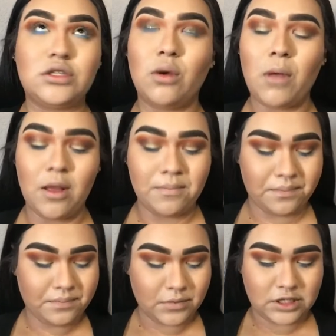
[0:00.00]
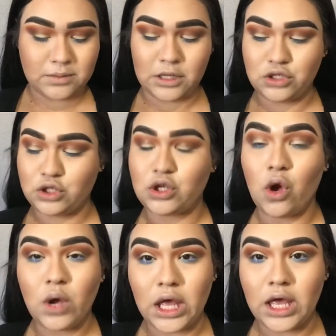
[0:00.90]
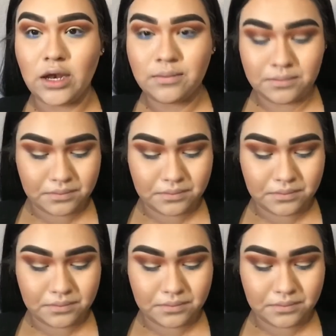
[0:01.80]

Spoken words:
So bomb. It smells so good.